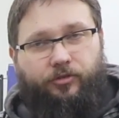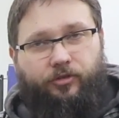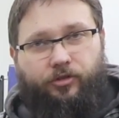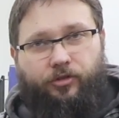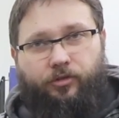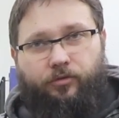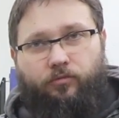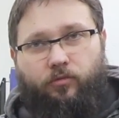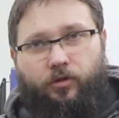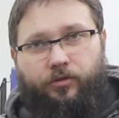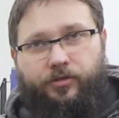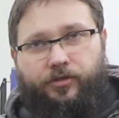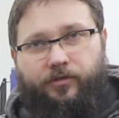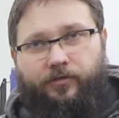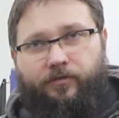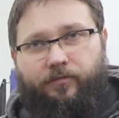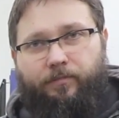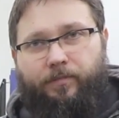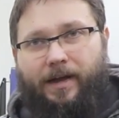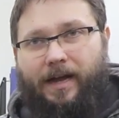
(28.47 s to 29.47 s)
2 watts
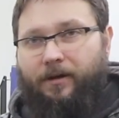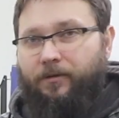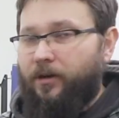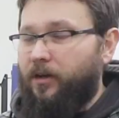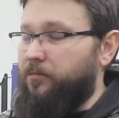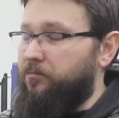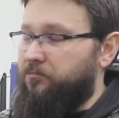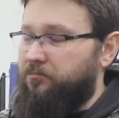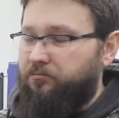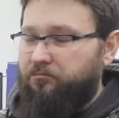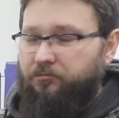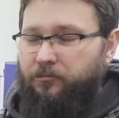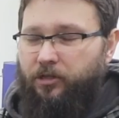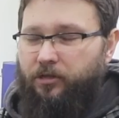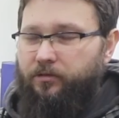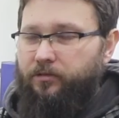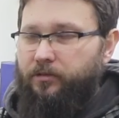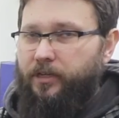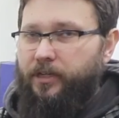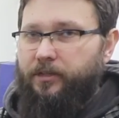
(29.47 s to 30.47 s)
of power
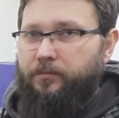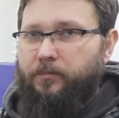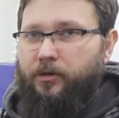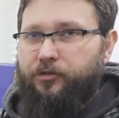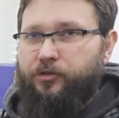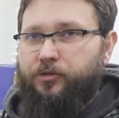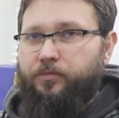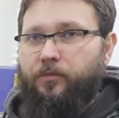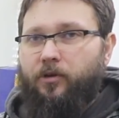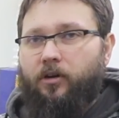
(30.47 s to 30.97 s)
don't need much